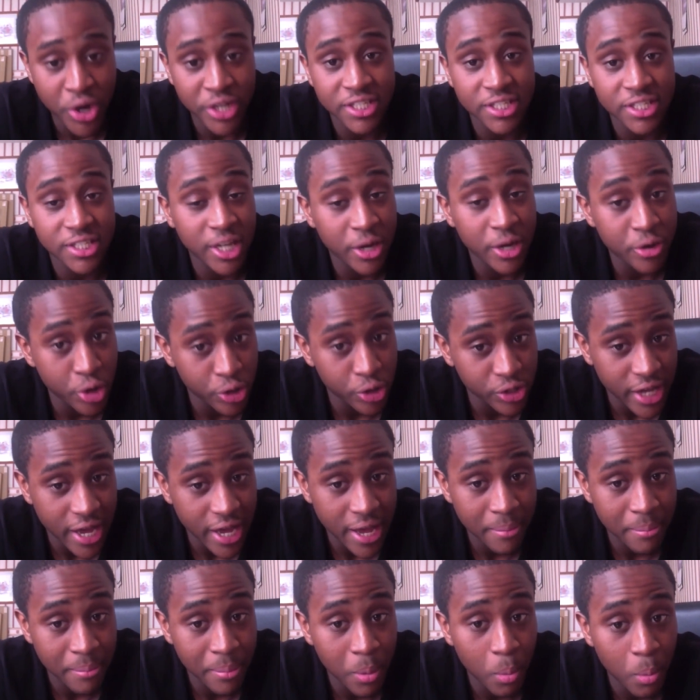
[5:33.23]
a
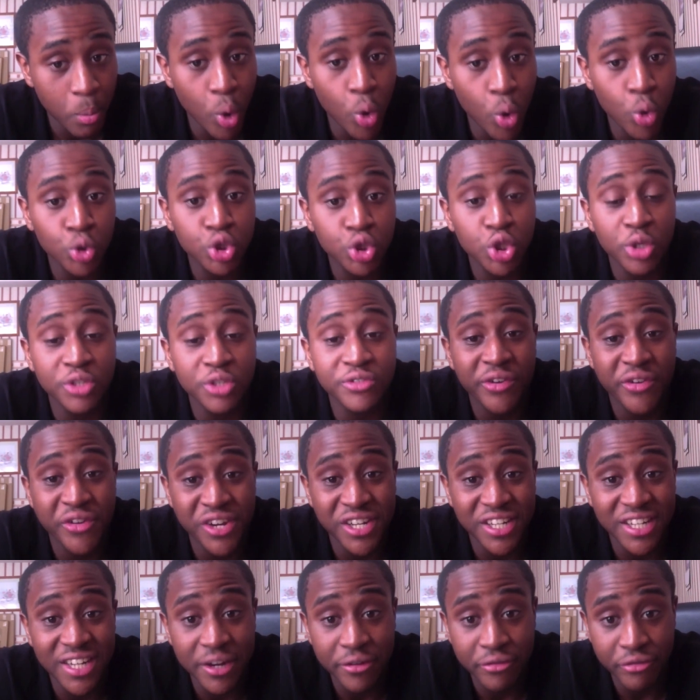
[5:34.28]
stereotype, but also is very
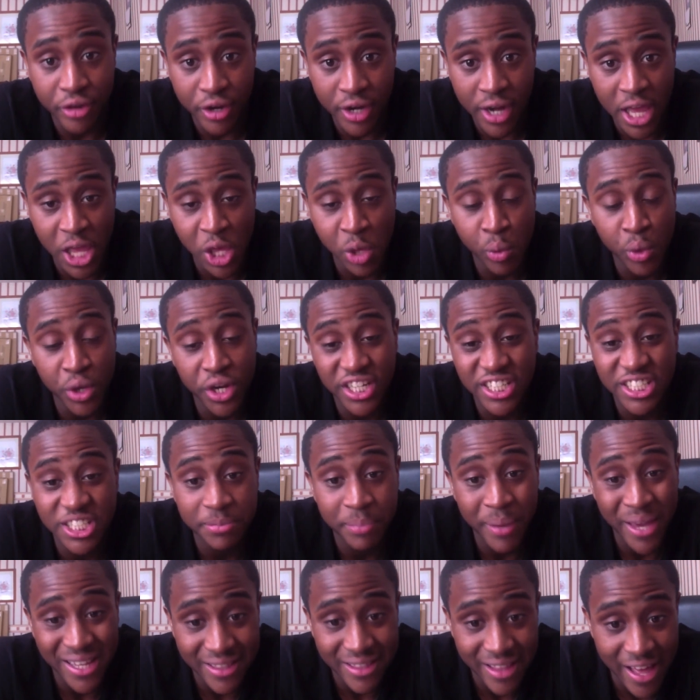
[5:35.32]
different, and you wouldn't
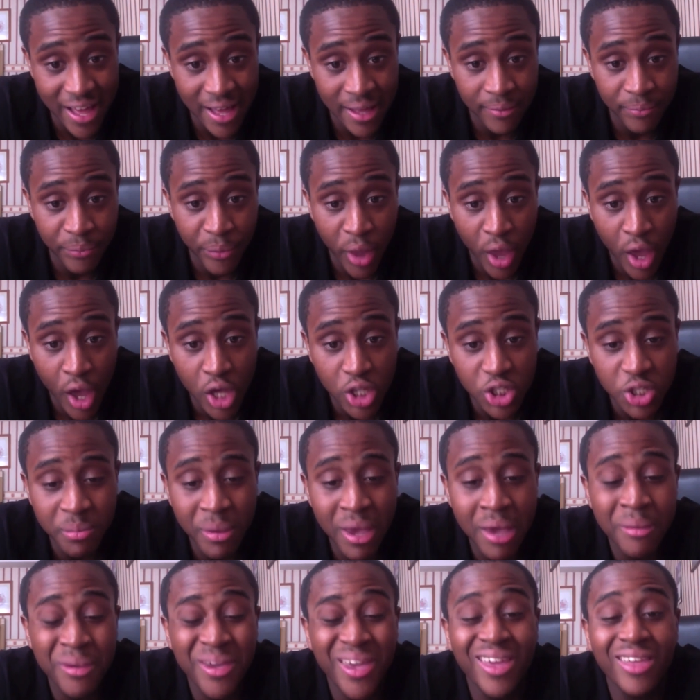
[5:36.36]
expect that. So
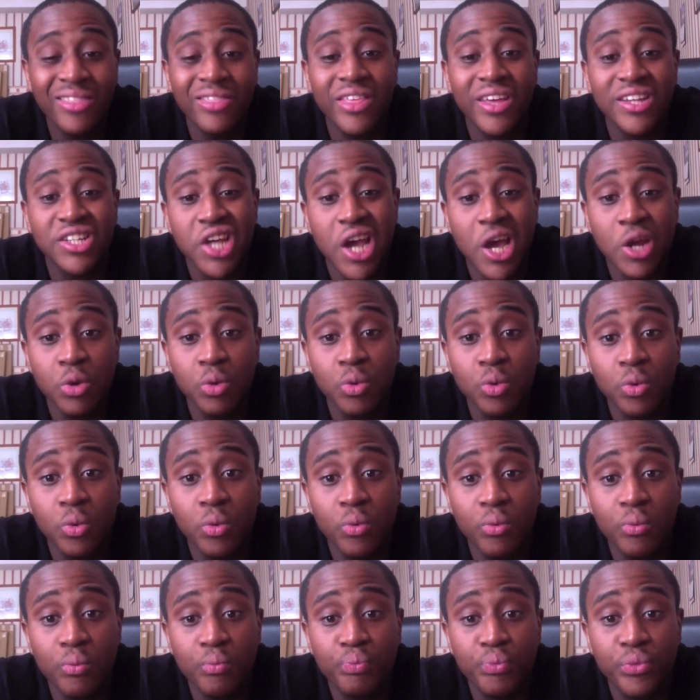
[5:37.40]
maybe the
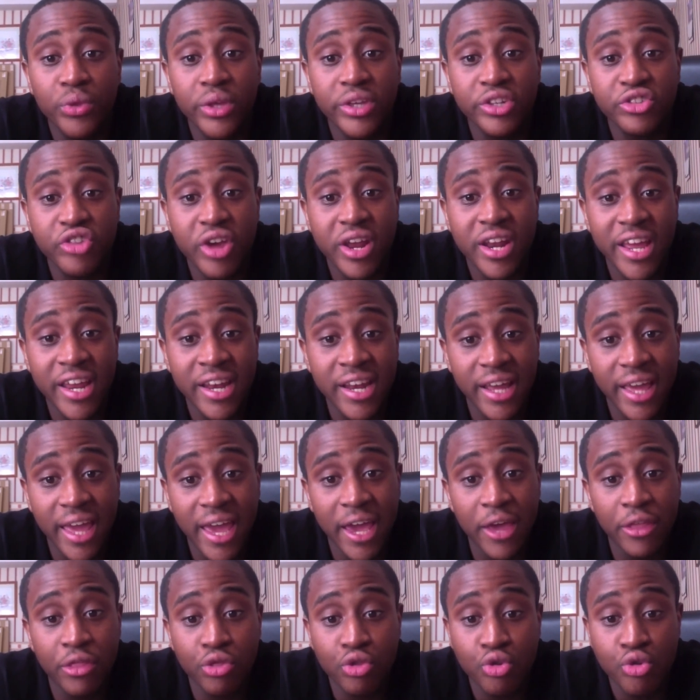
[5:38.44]
channel is trying to
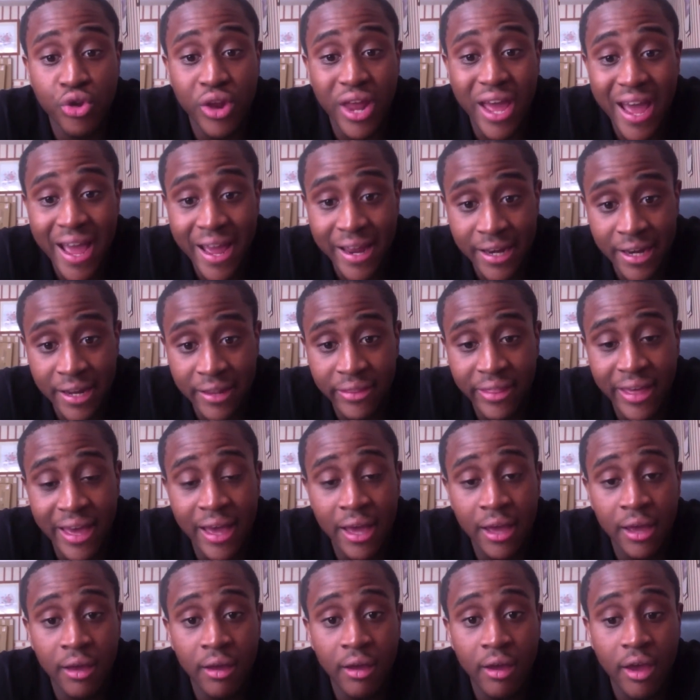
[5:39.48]
indicate through the Ident
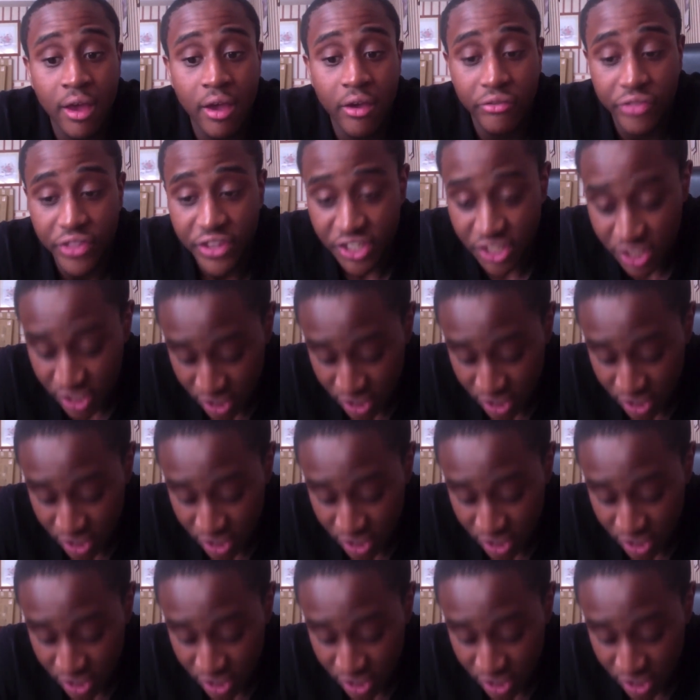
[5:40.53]
that this is a